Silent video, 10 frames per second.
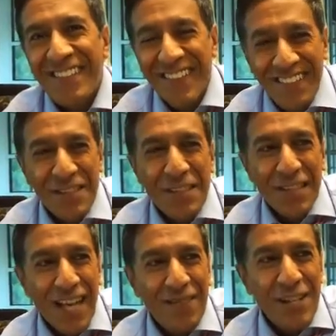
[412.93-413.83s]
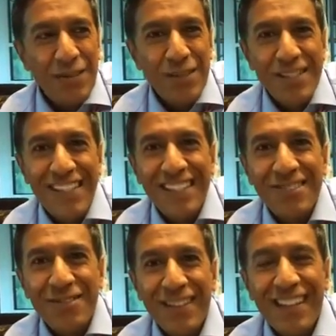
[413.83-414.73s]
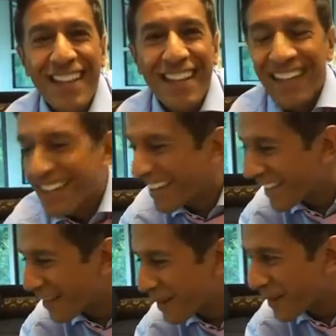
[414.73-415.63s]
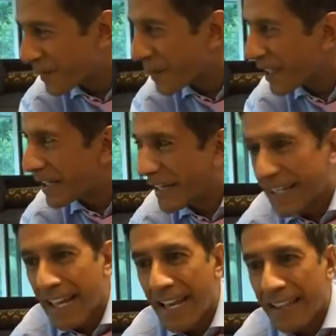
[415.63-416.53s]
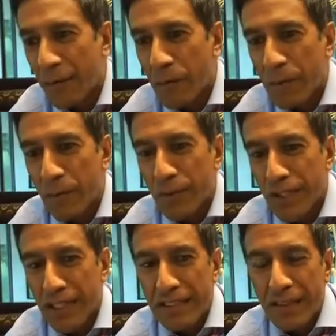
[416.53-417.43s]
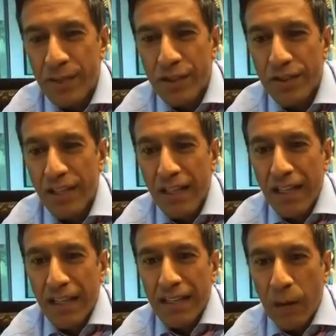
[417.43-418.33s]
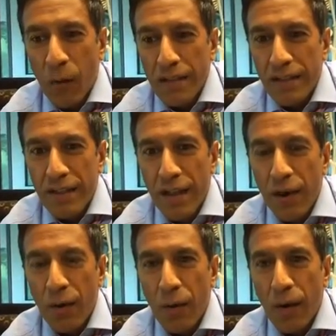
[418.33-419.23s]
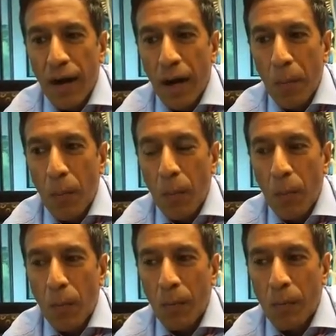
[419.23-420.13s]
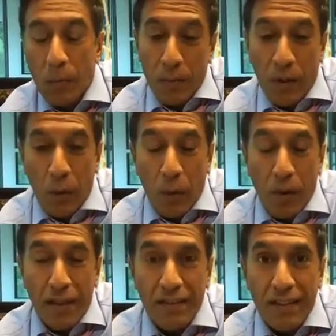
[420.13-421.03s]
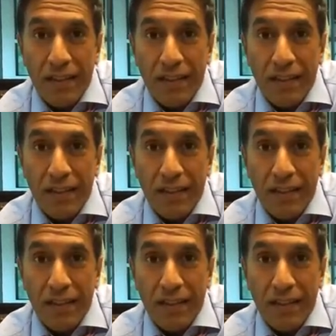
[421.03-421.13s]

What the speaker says: But there's a lot of interest in this sort of thing. And again, I think when people see these images, they want to know, what is it